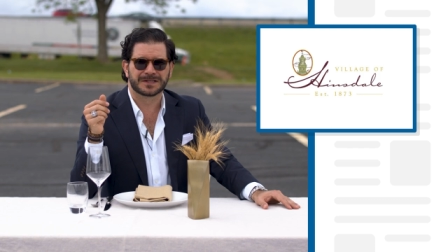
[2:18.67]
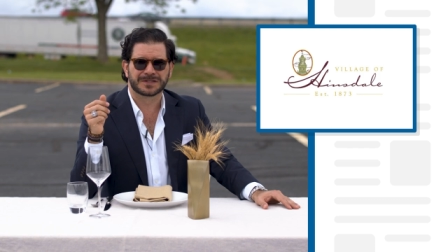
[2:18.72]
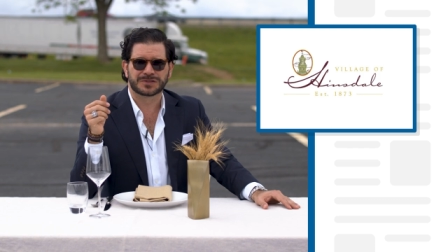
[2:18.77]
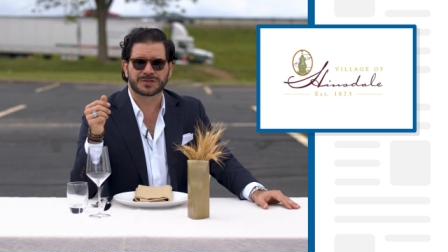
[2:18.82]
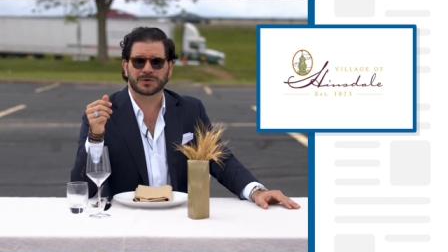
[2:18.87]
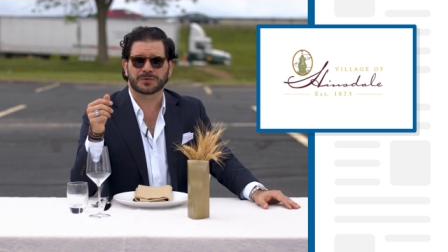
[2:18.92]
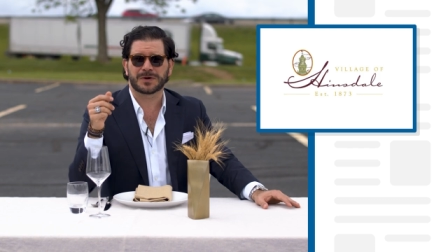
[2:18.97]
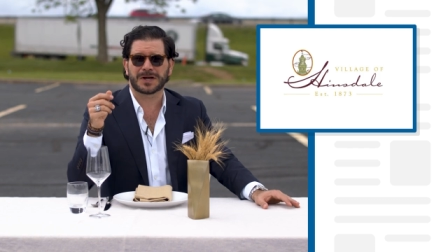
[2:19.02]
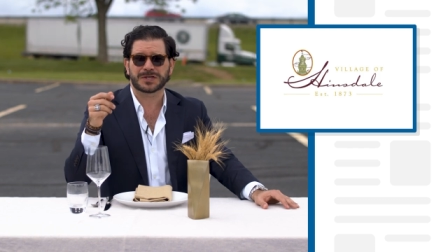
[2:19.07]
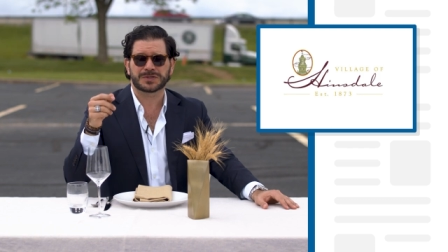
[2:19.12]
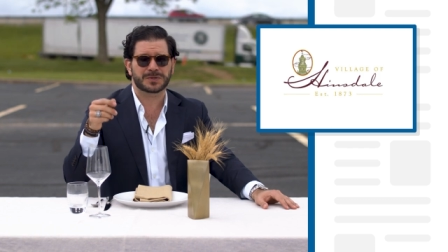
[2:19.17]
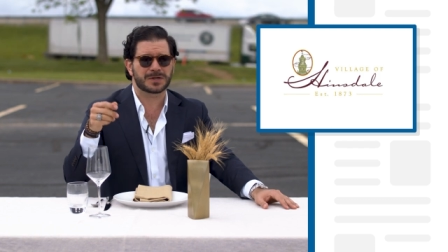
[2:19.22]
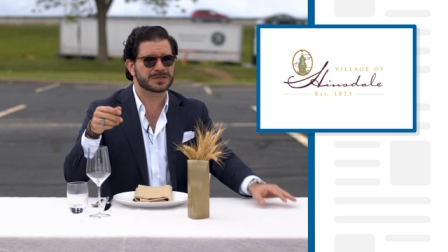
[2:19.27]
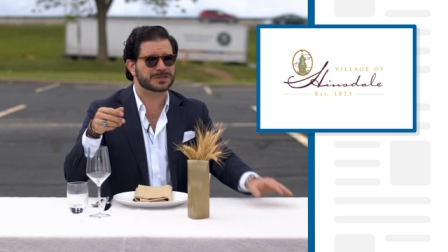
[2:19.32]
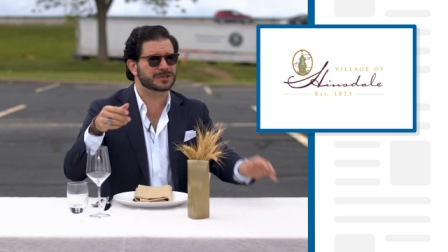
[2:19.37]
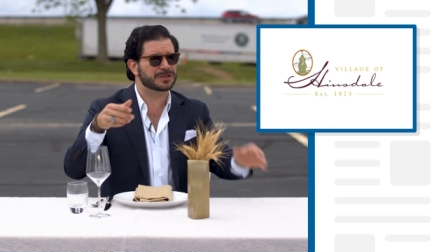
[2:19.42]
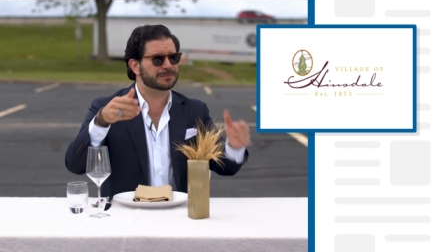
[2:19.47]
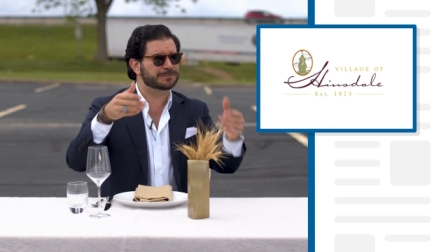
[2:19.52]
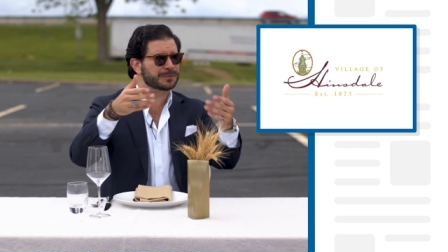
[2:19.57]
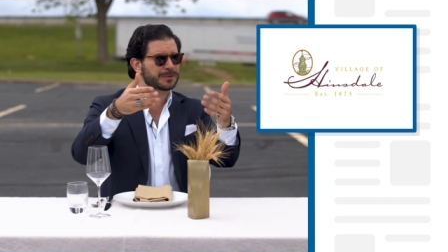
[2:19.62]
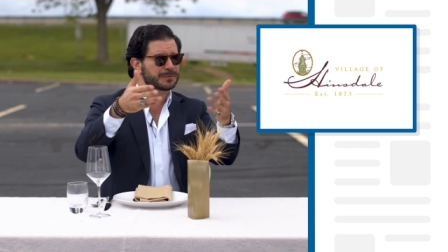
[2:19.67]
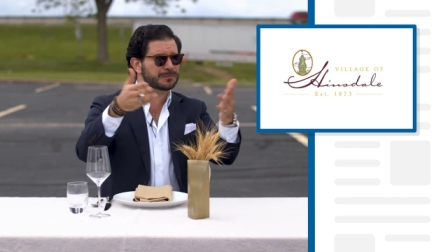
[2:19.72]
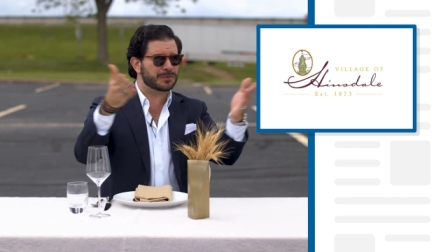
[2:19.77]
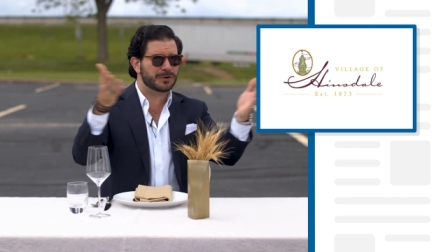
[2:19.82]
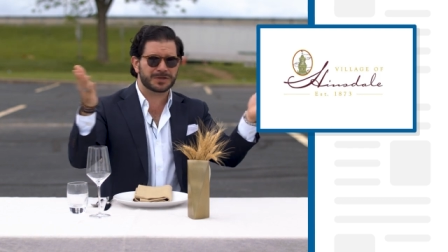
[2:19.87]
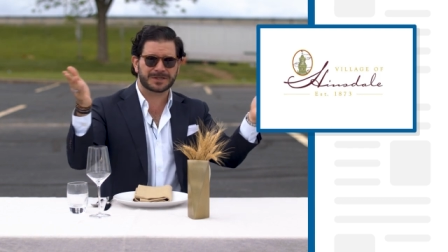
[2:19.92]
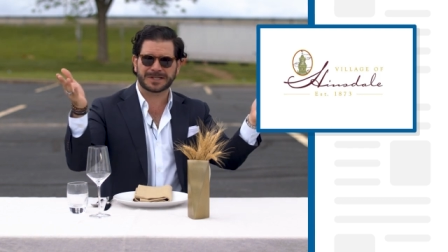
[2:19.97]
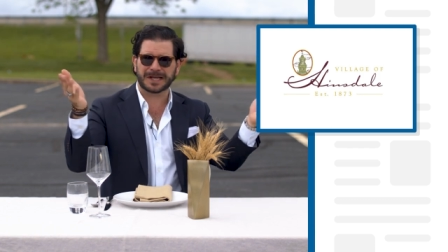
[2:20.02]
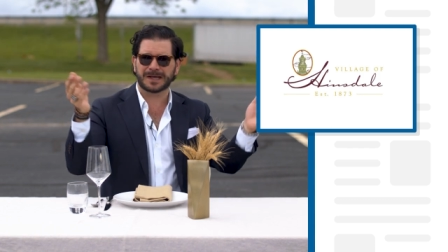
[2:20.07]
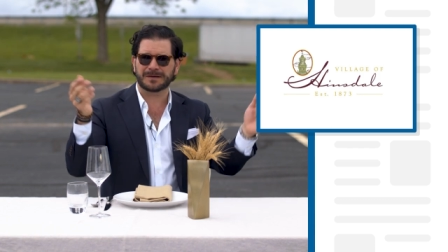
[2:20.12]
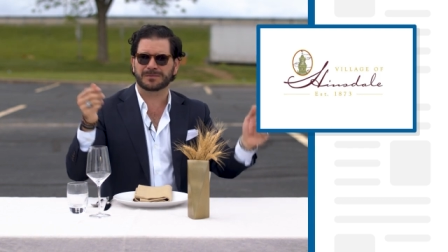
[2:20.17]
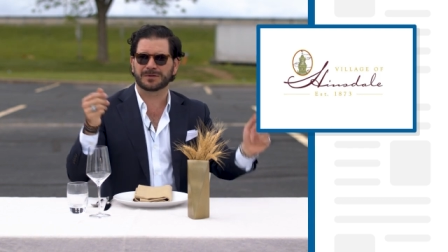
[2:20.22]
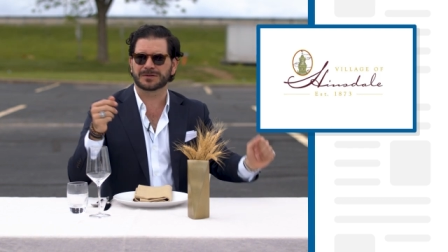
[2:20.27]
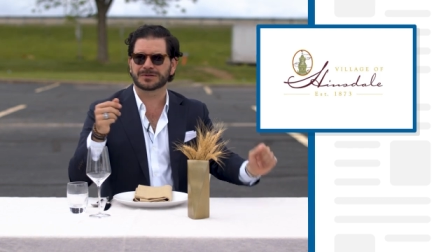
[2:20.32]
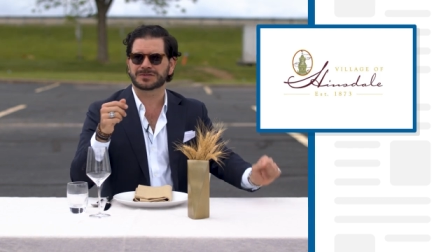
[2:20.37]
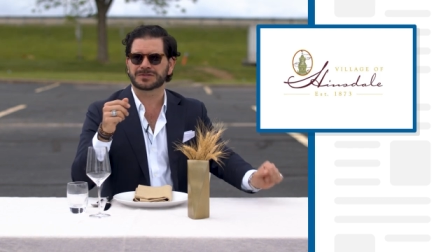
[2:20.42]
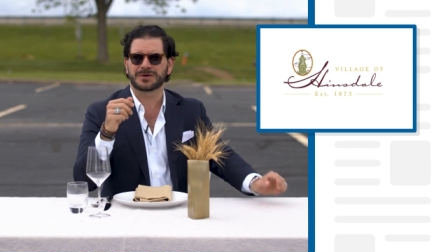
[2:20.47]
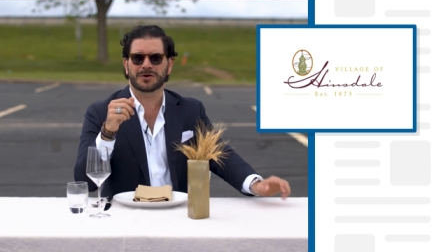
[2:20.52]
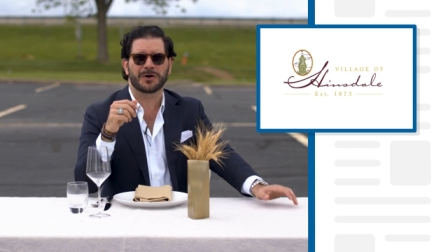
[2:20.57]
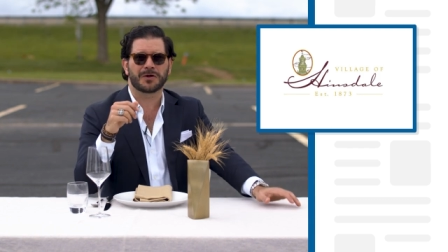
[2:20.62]
so restaurants could put more
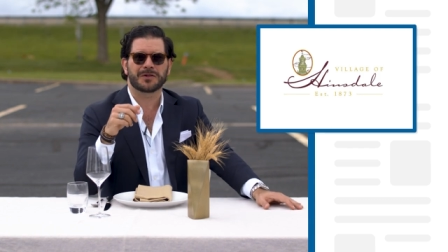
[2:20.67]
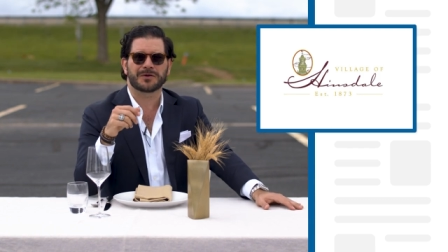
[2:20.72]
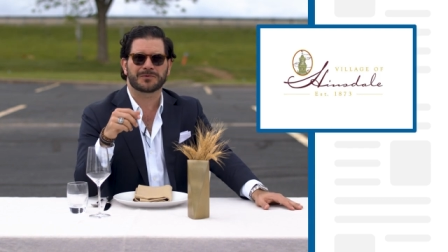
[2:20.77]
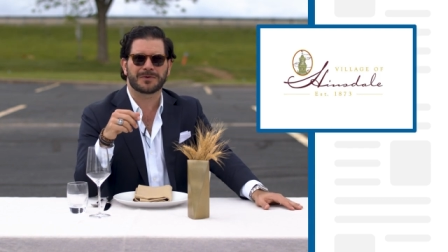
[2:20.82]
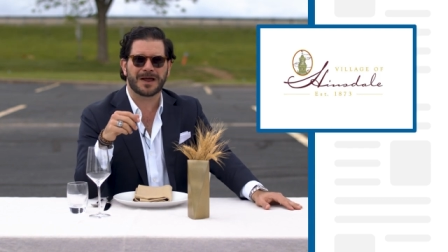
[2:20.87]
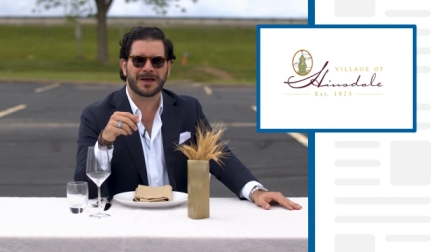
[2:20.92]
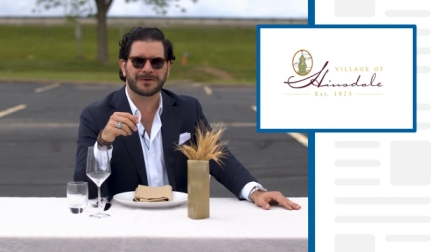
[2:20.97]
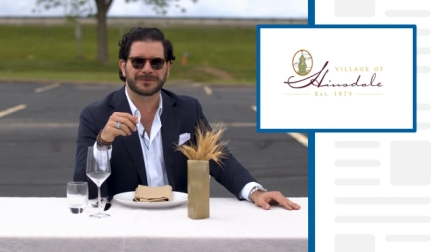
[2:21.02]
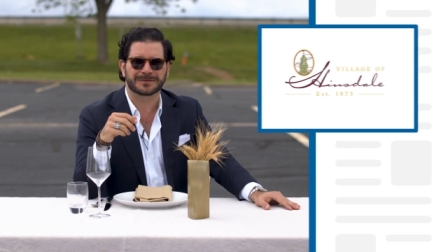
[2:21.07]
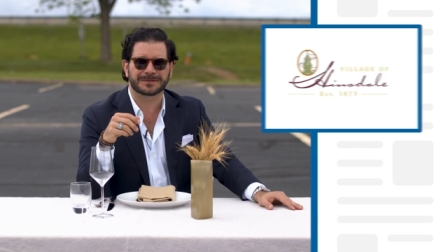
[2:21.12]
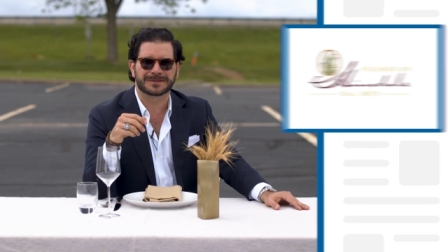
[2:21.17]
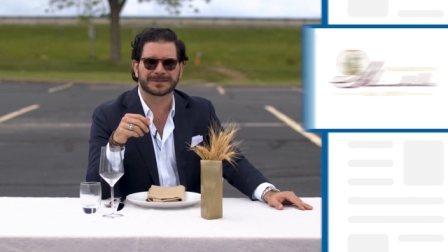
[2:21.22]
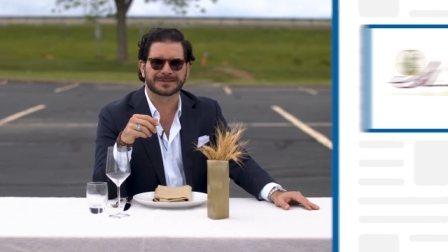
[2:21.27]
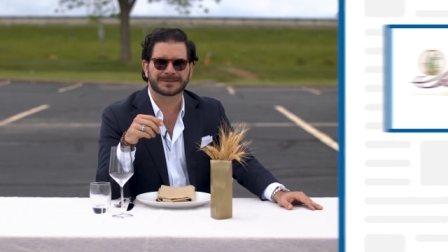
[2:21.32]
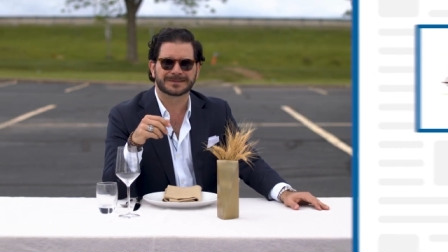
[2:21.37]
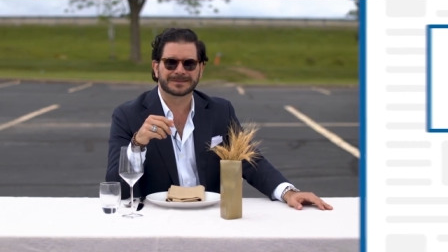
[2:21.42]
tables all around.